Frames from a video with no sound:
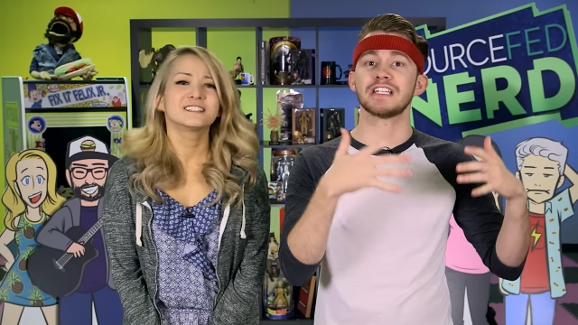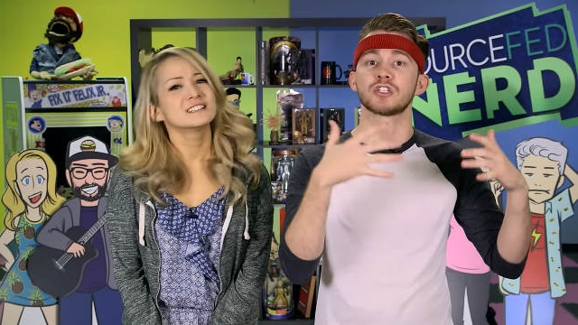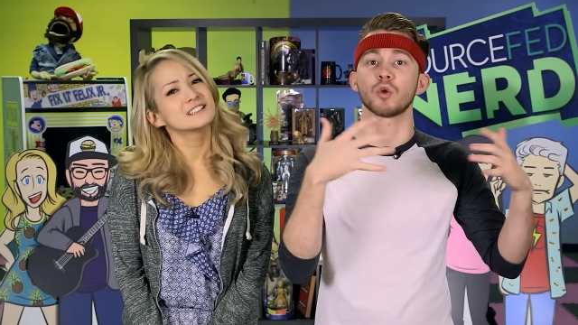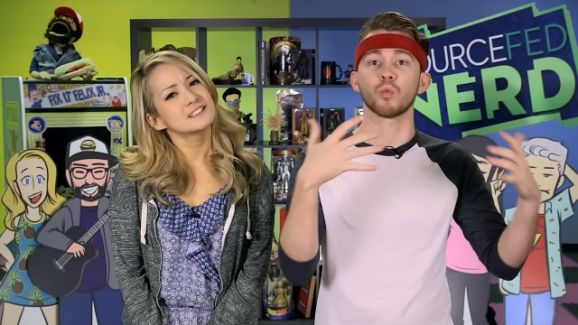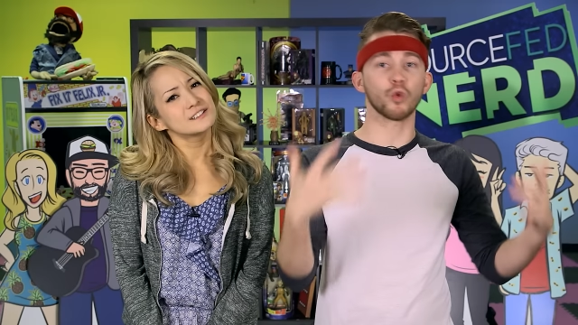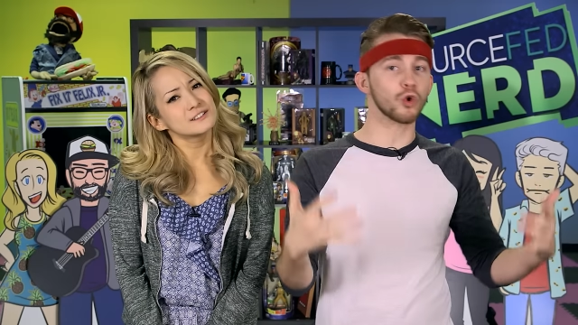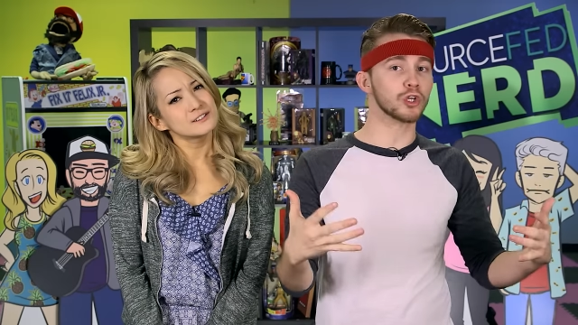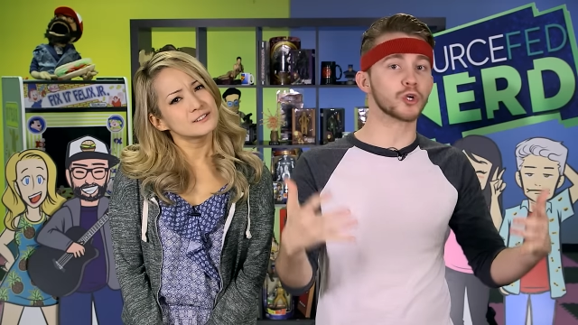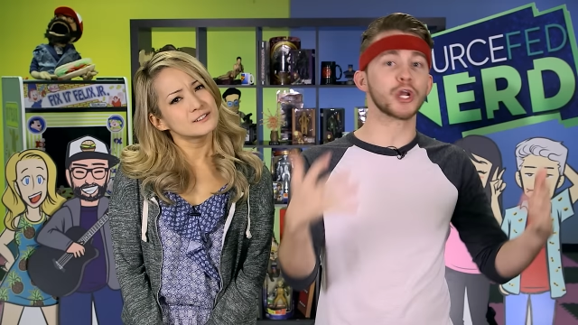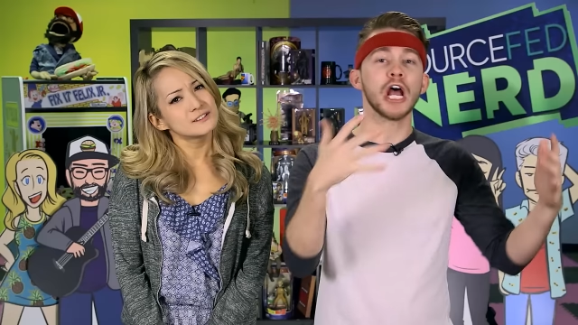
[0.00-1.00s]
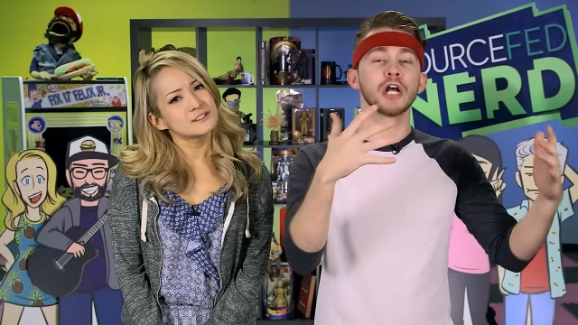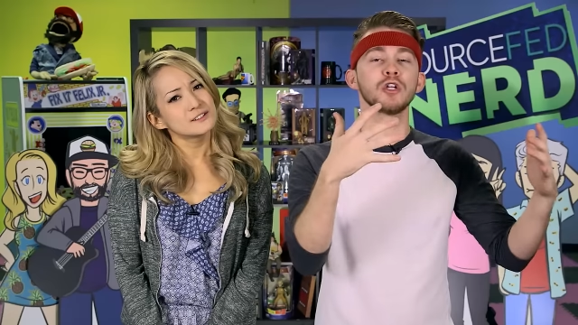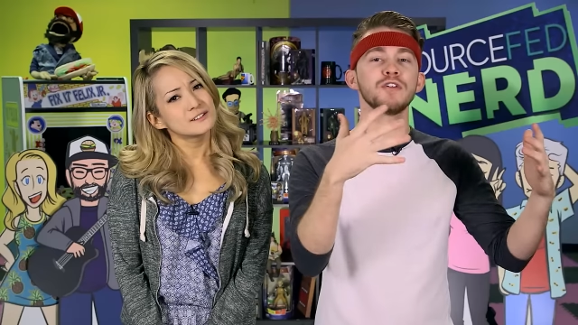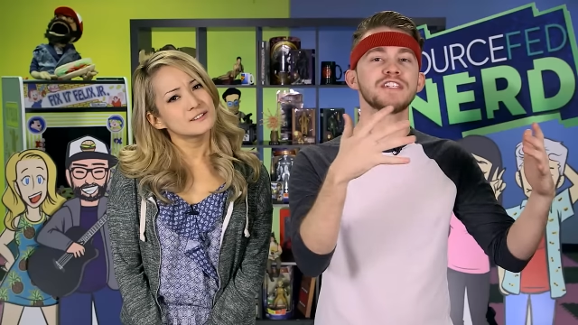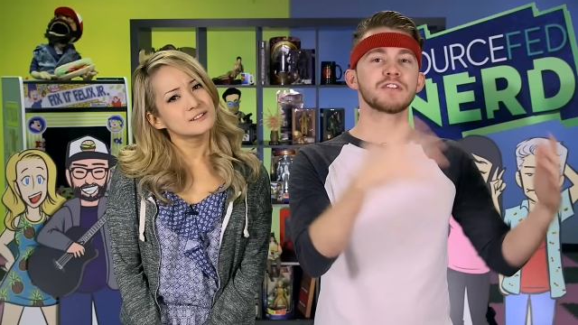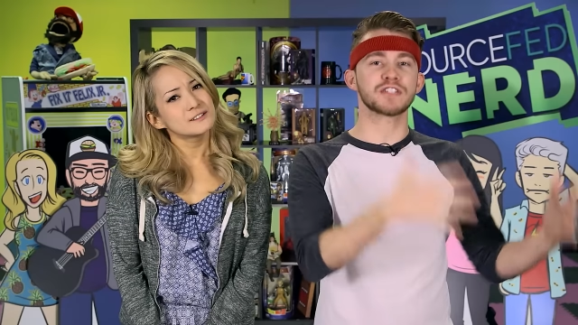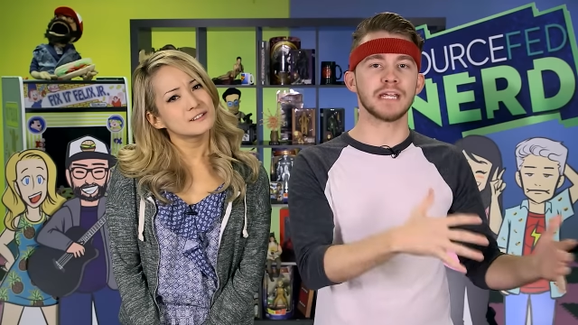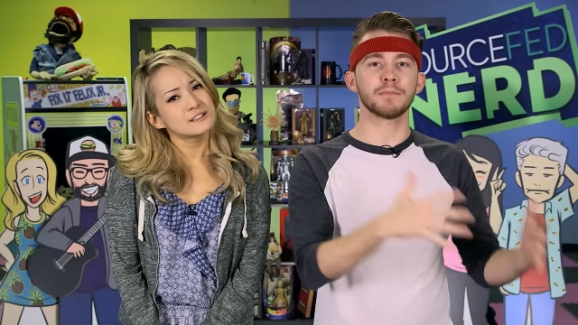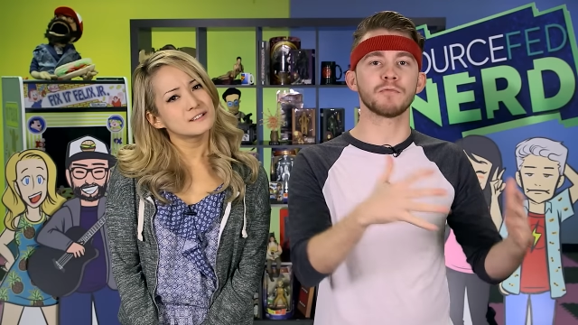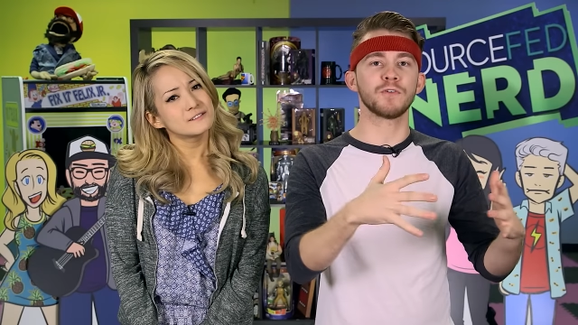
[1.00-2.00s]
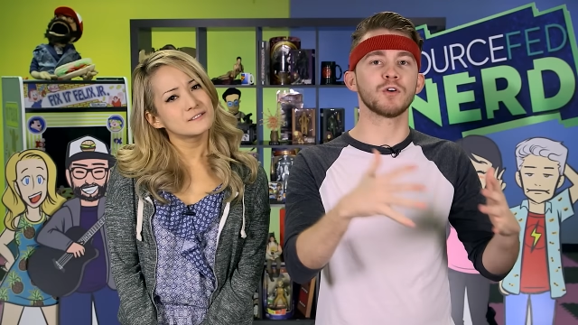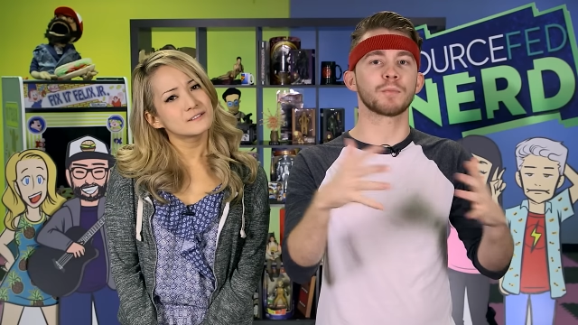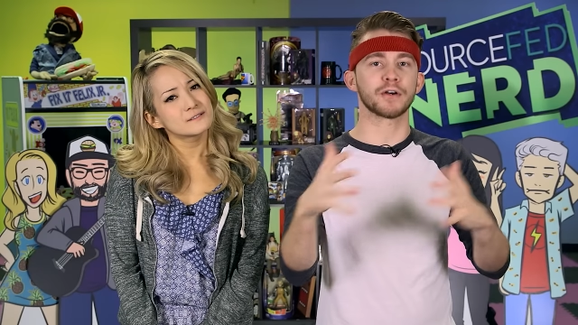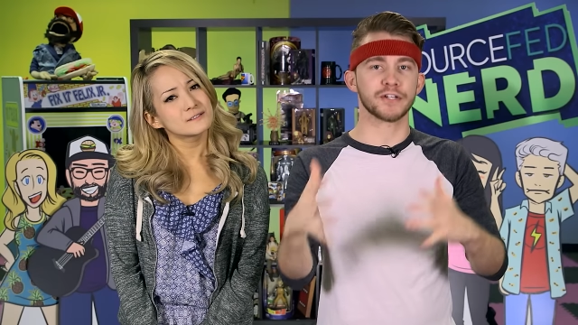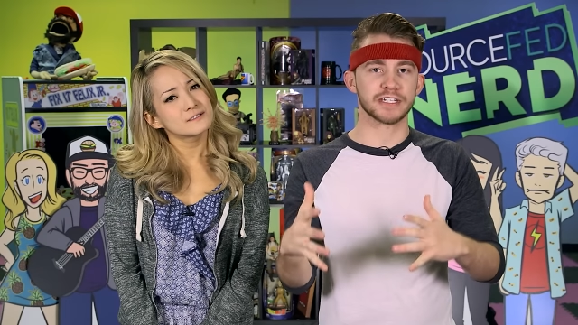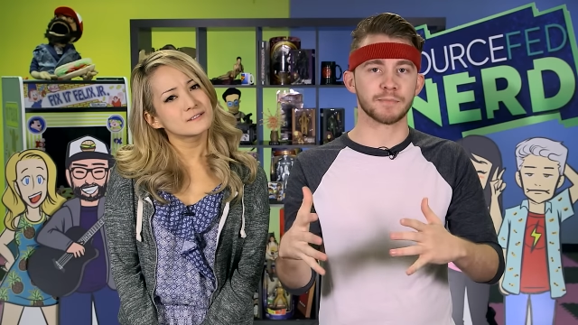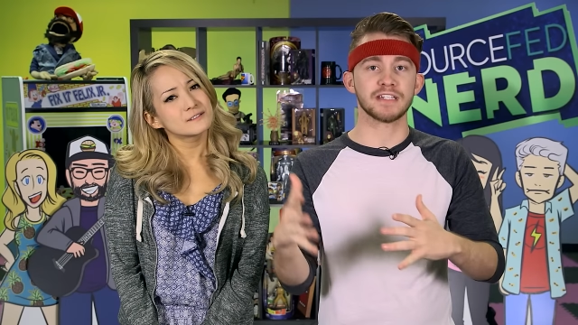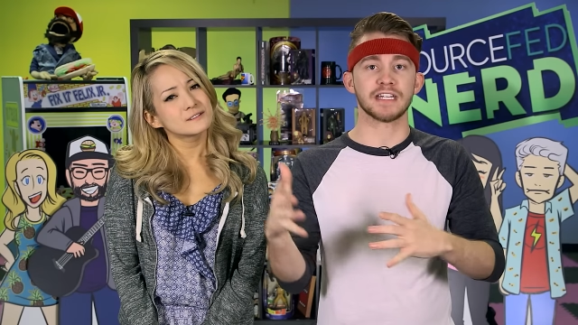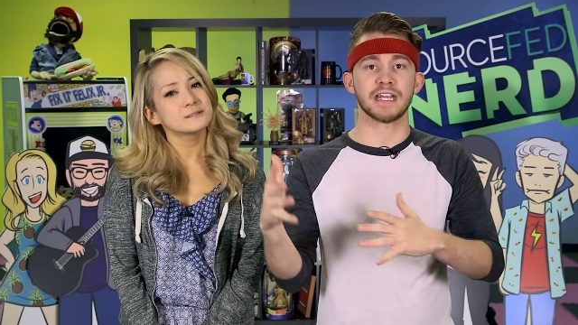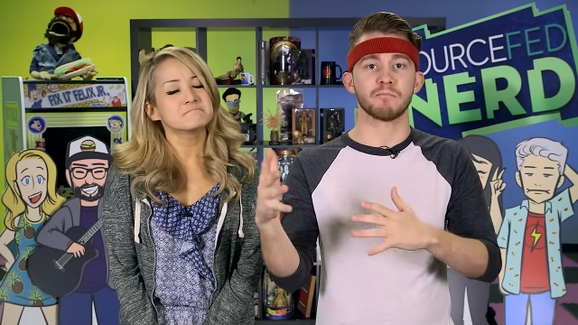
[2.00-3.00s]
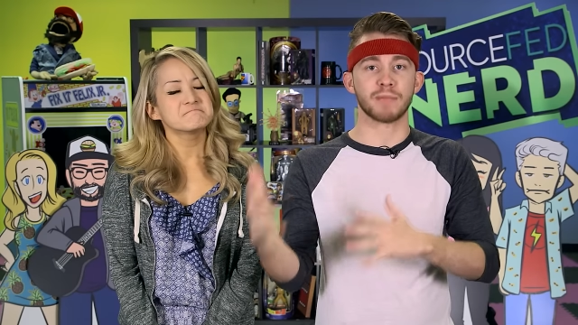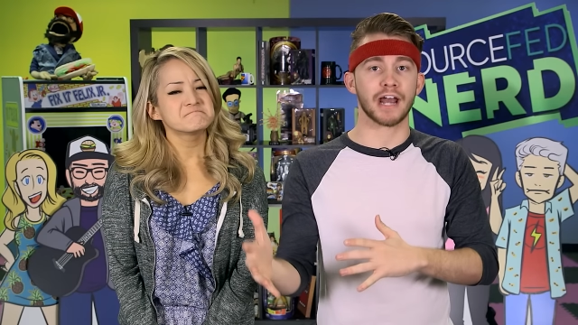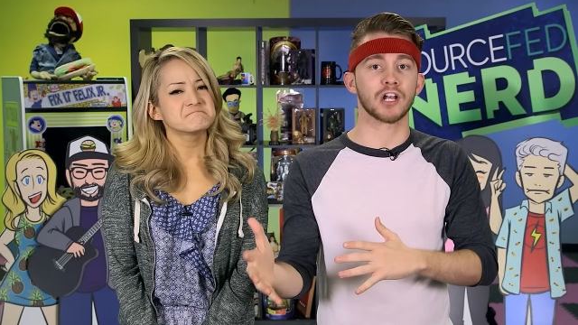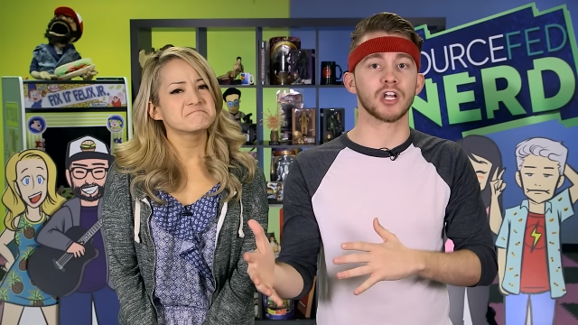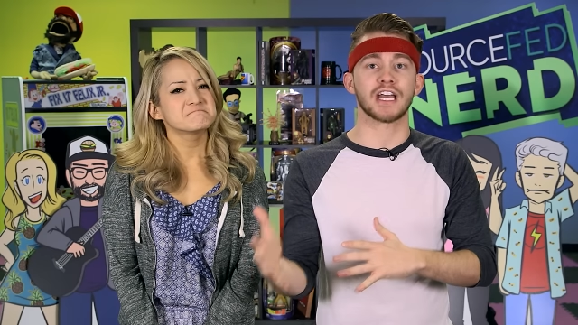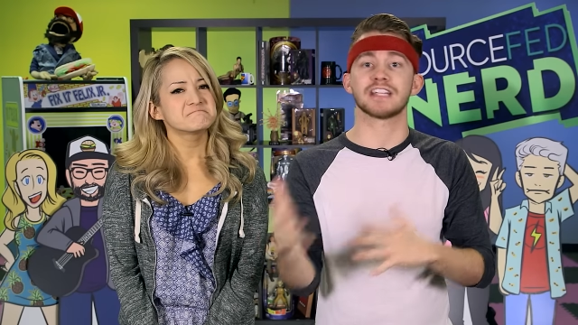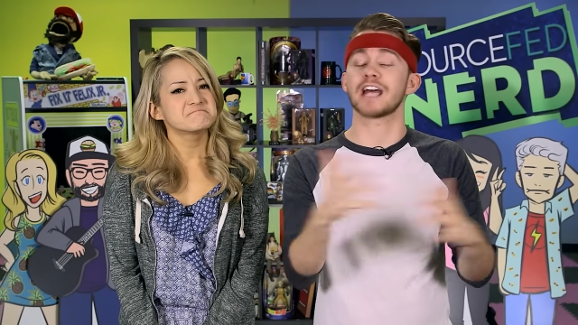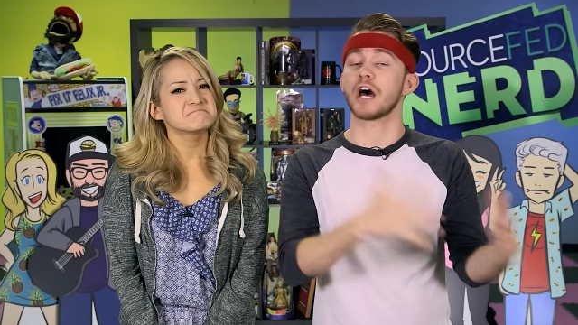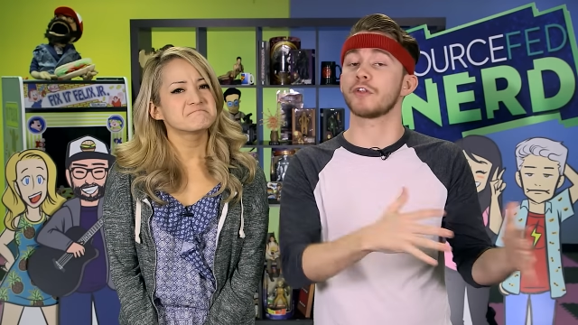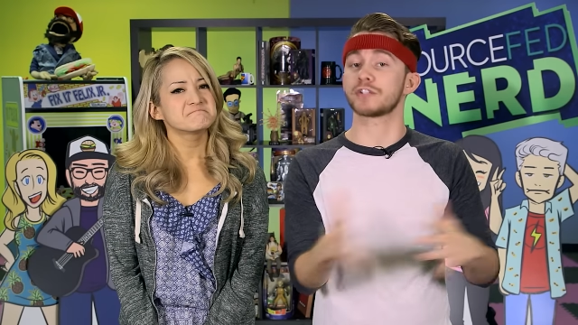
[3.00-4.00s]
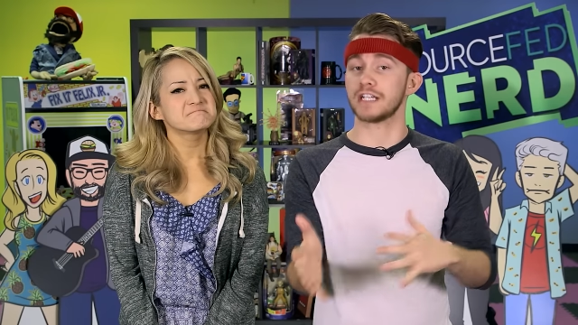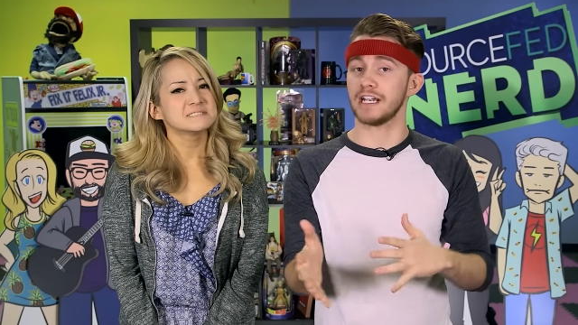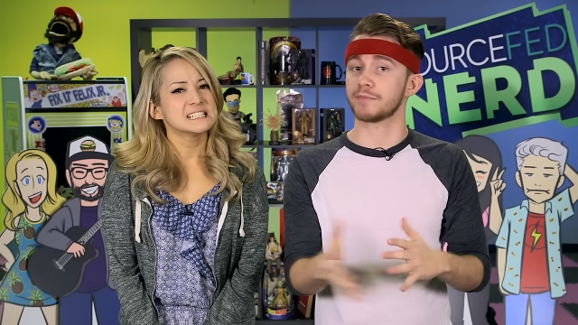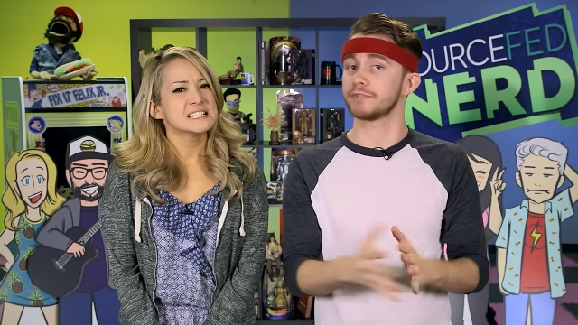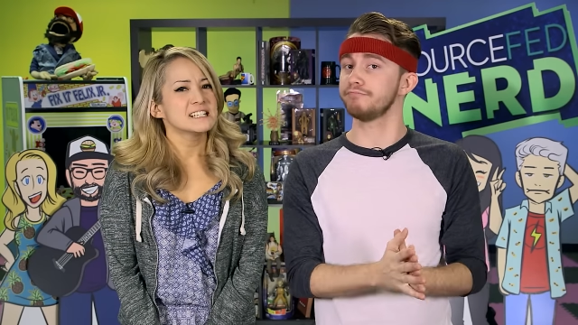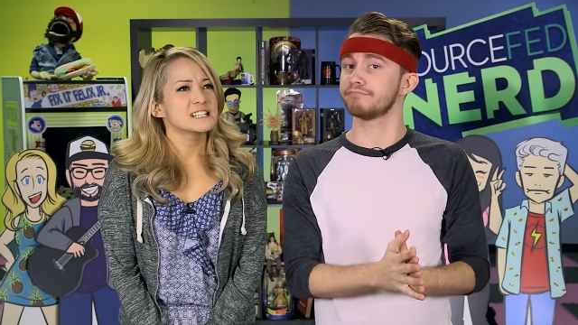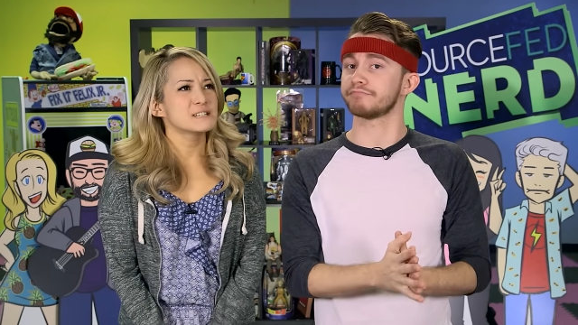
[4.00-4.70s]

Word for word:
Speaker 1: is the warlord who leads their team of viewer participants in battle against other teams. Hmm.